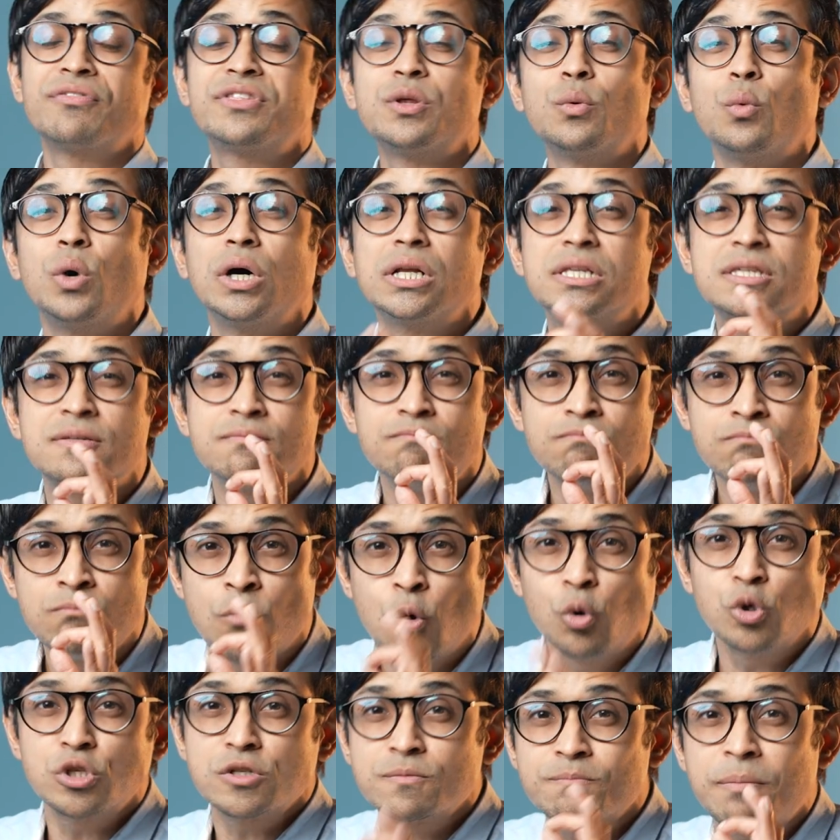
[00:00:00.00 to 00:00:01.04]
of the world's
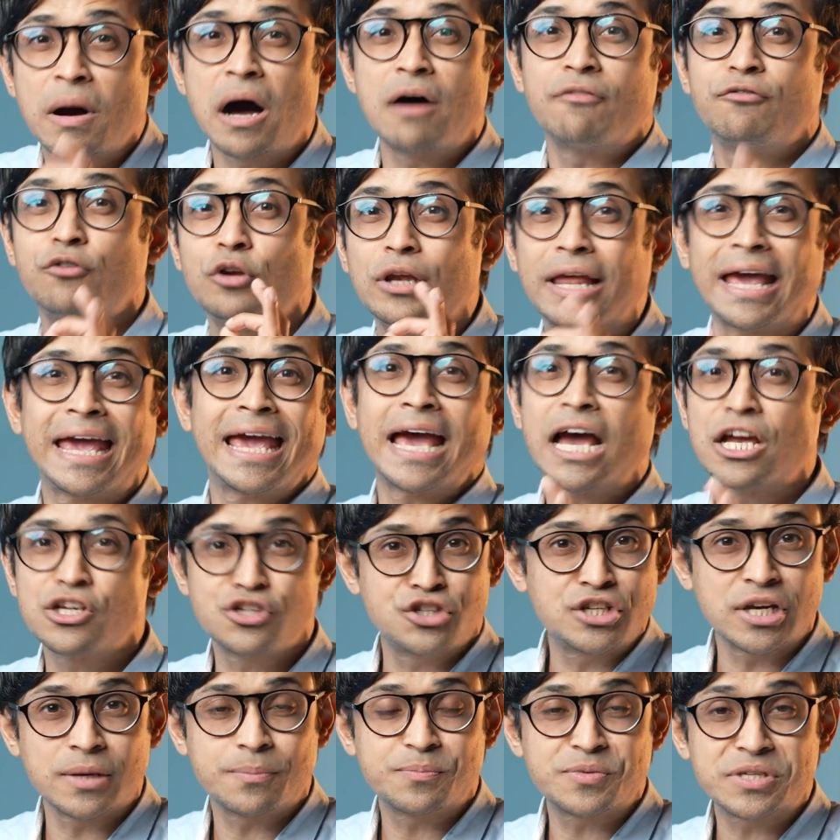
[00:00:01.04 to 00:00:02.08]
most powerful AI
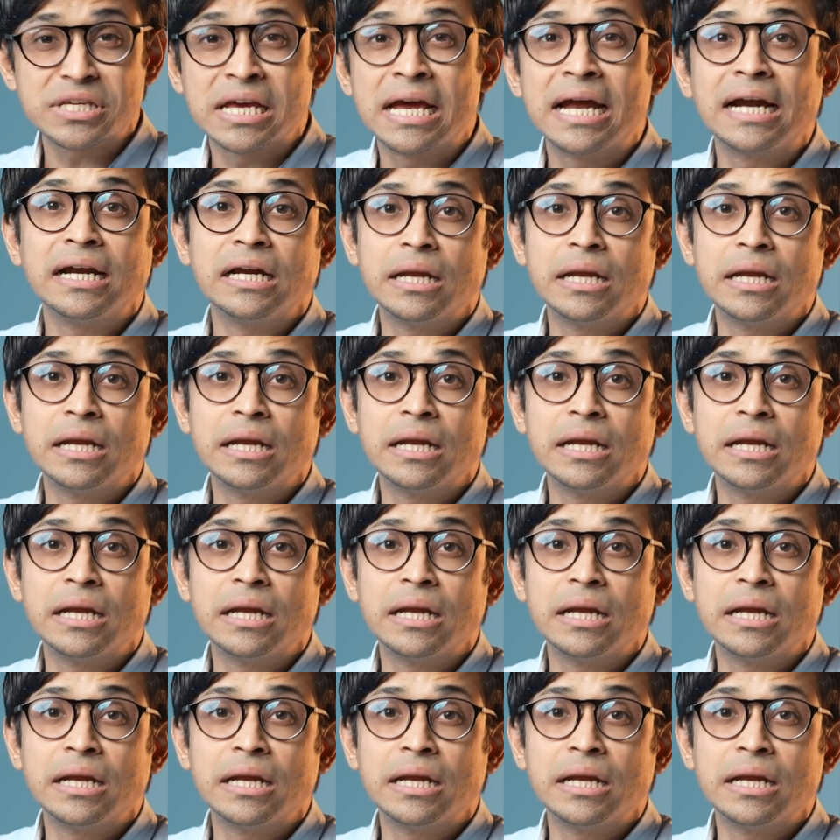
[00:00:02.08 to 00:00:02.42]
chips